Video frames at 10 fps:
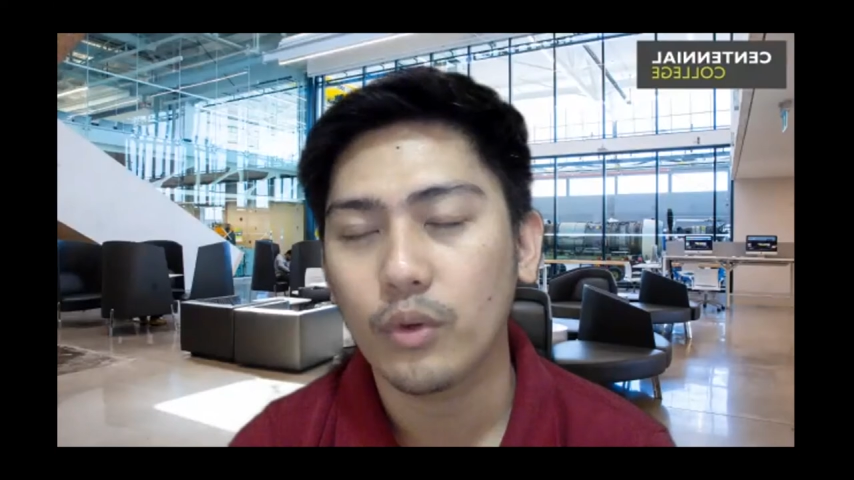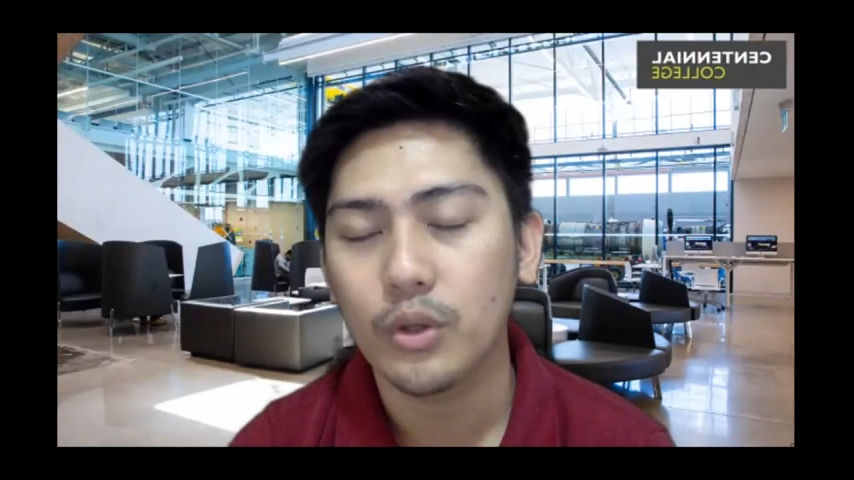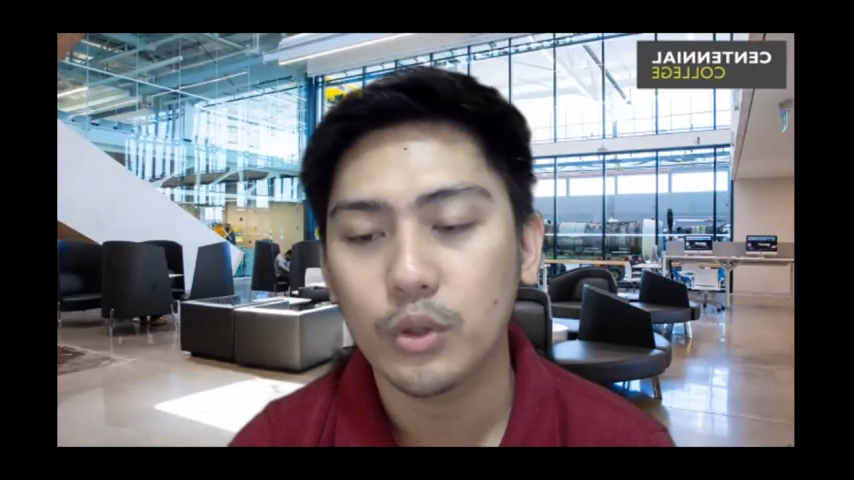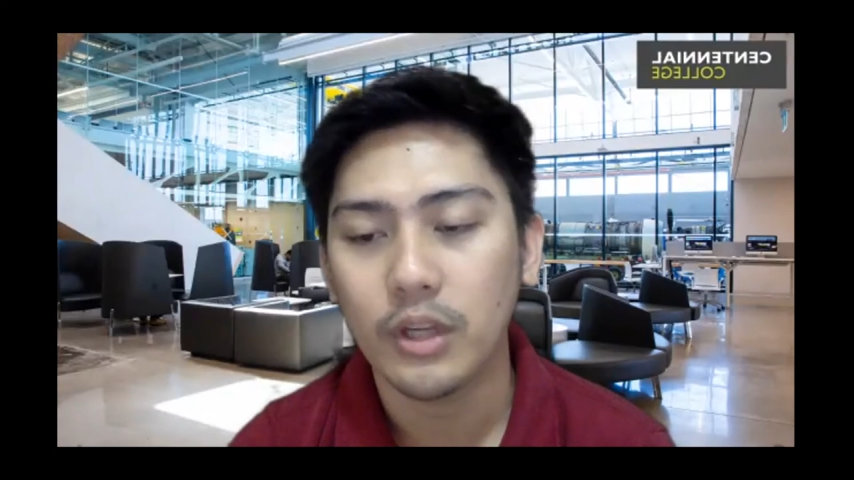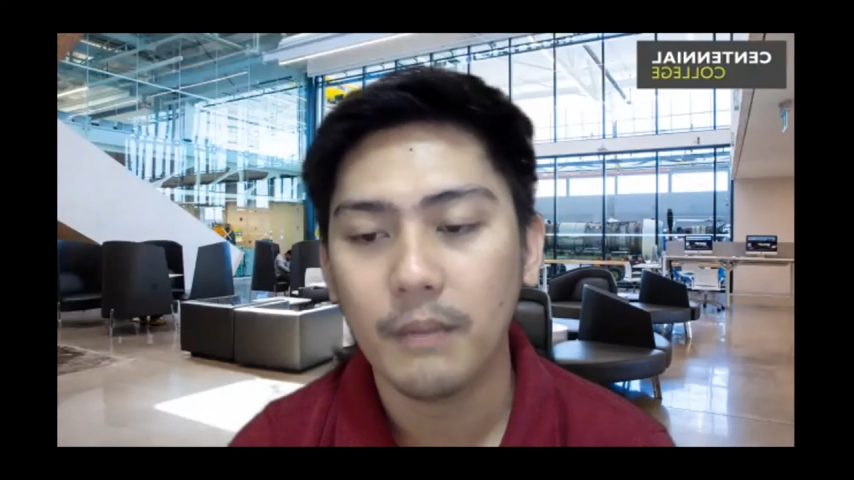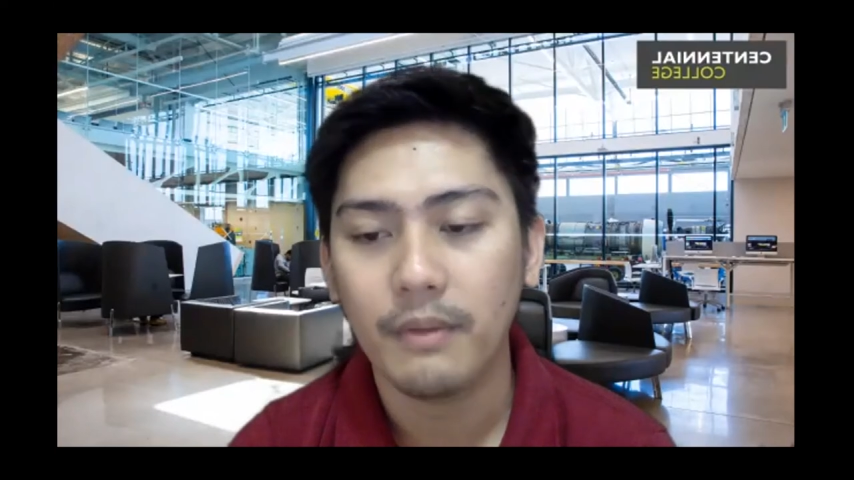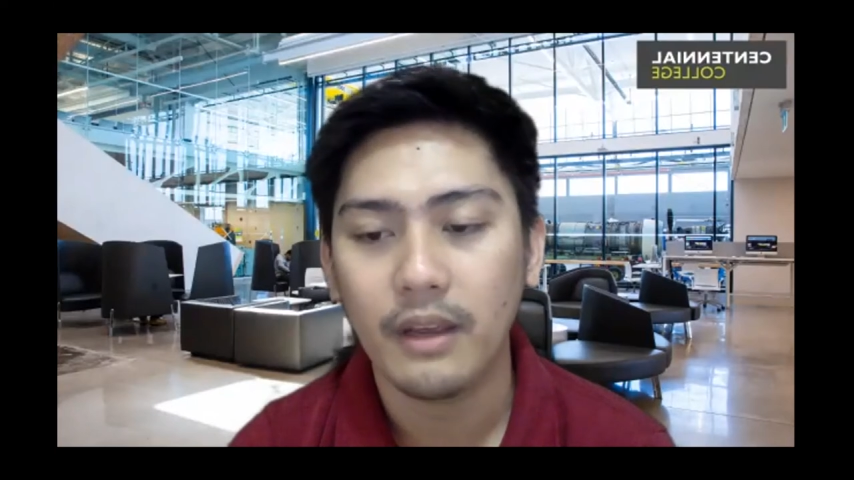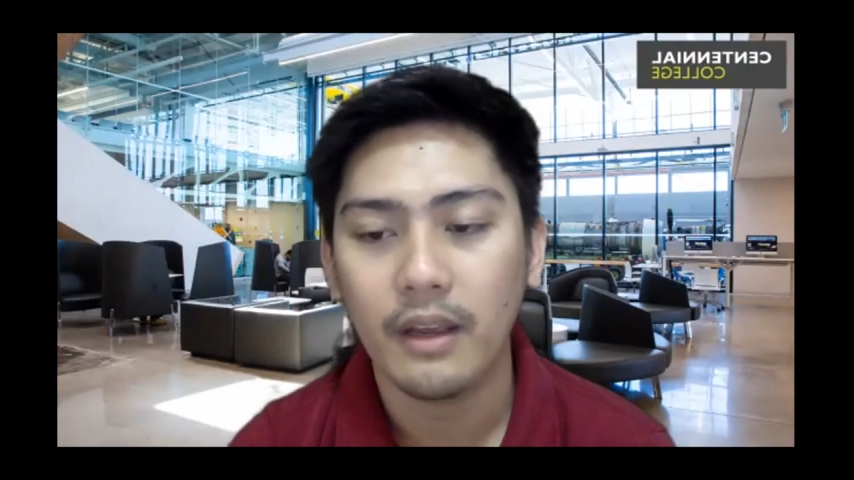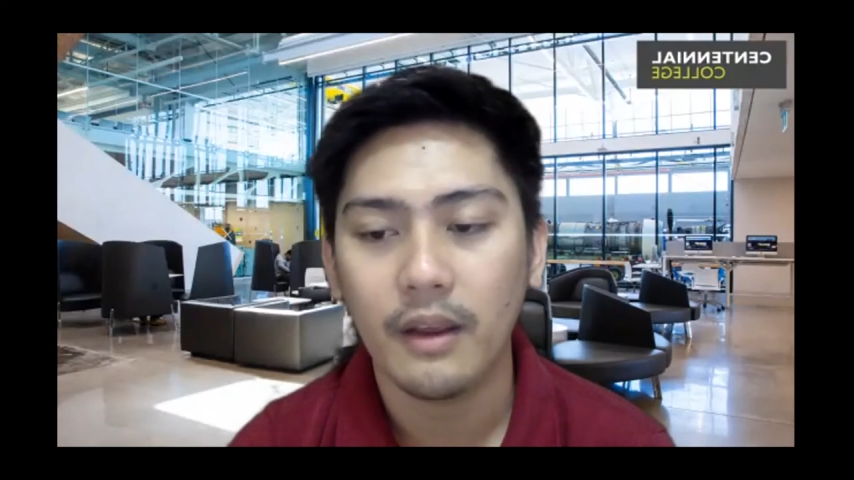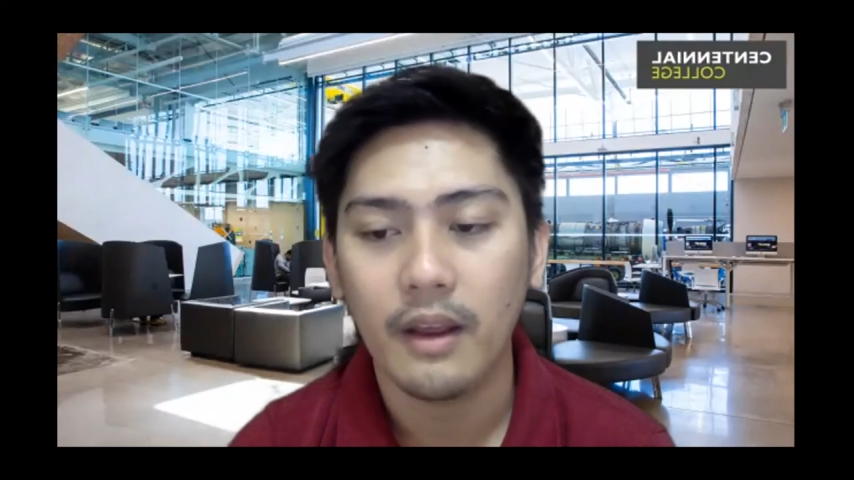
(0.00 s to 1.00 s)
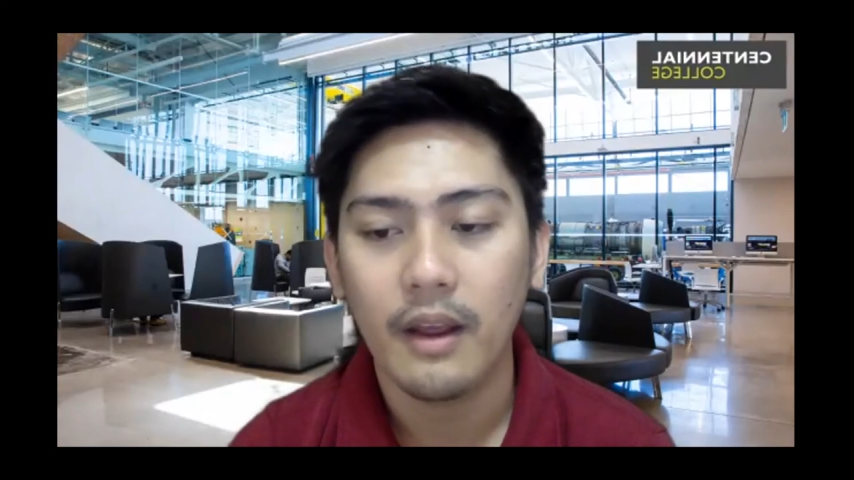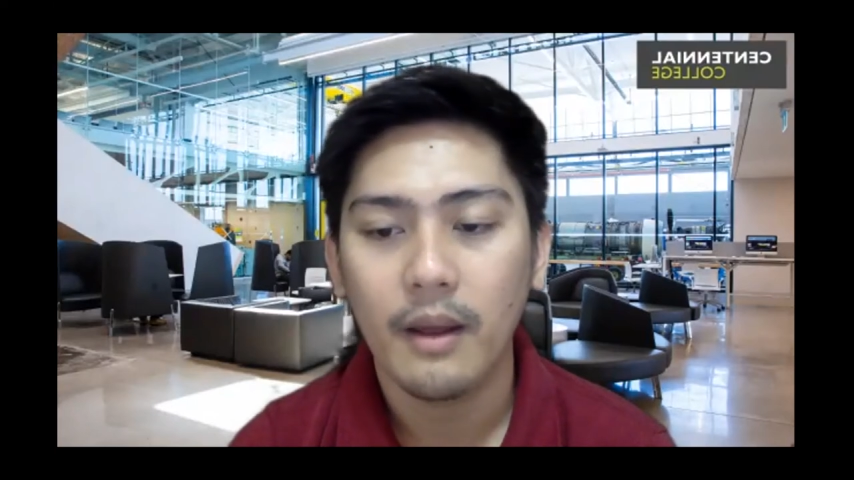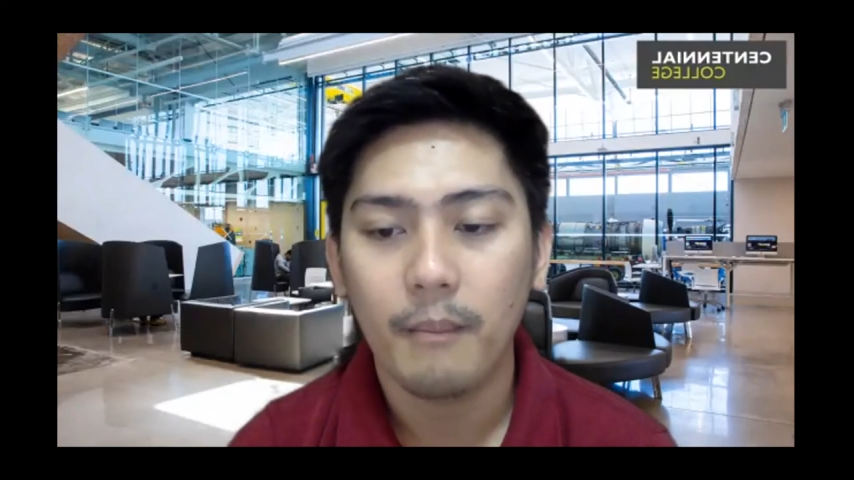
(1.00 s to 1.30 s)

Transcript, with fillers: would usually be